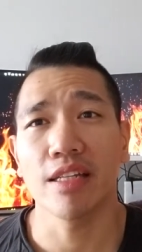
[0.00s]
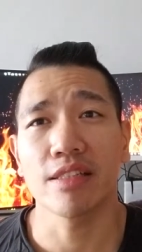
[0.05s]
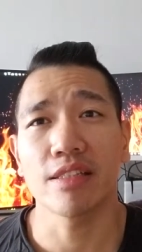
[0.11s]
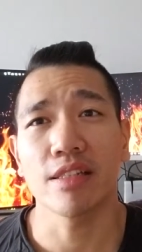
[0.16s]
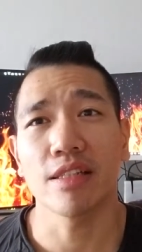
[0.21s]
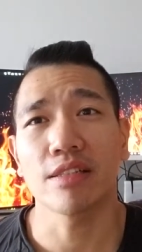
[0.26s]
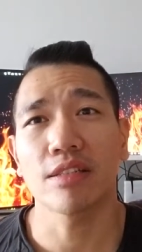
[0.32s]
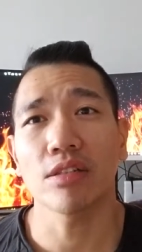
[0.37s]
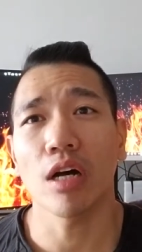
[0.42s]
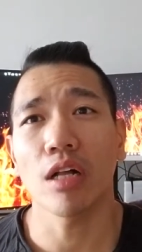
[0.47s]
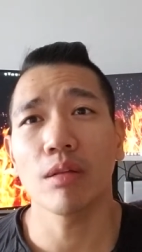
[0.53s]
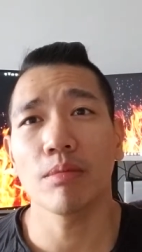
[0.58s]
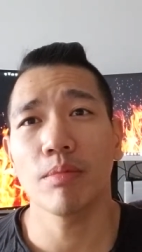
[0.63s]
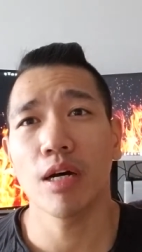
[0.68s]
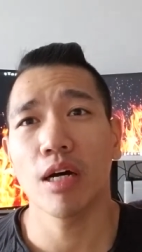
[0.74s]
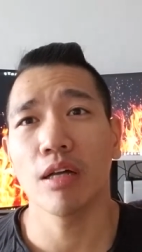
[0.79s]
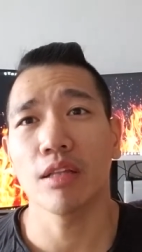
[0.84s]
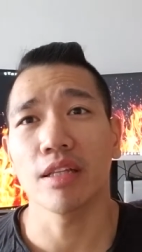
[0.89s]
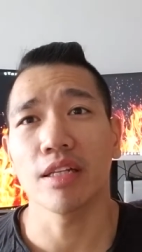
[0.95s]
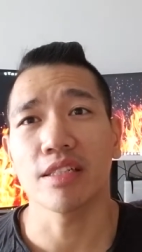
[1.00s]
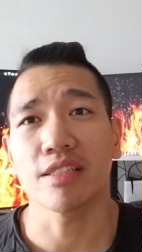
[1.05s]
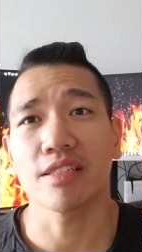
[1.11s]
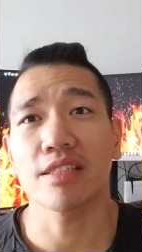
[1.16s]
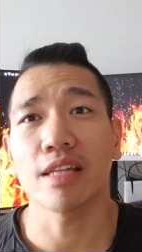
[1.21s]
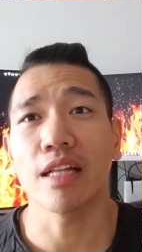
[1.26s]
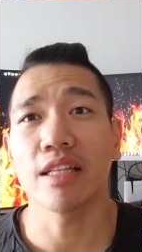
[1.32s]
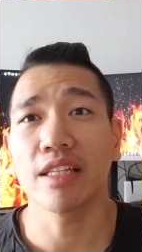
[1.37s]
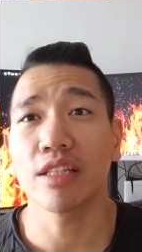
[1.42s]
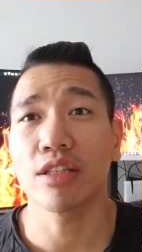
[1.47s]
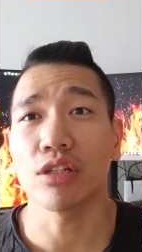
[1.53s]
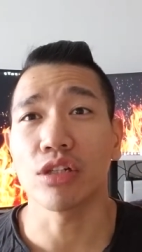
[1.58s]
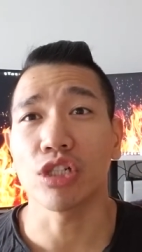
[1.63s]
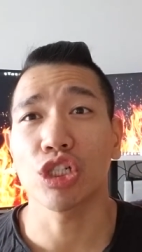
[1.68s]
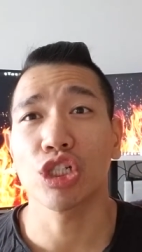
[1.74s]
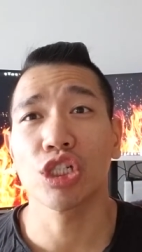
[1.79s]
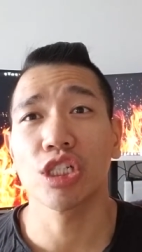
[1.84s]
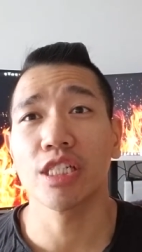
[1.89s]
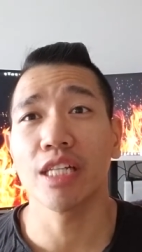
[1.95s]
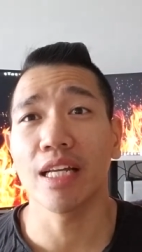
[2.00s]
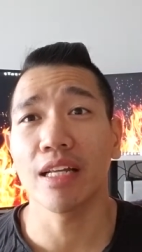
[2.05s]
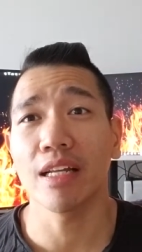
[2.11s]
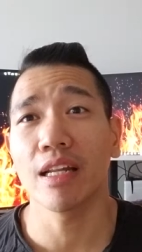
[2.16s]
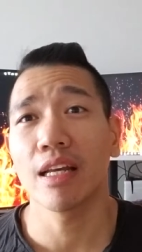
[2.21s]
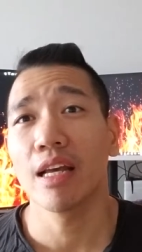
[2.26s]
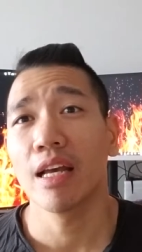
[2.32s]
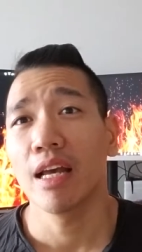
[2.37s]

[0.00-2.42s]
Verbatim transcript: It's, it's all about like selling their shit.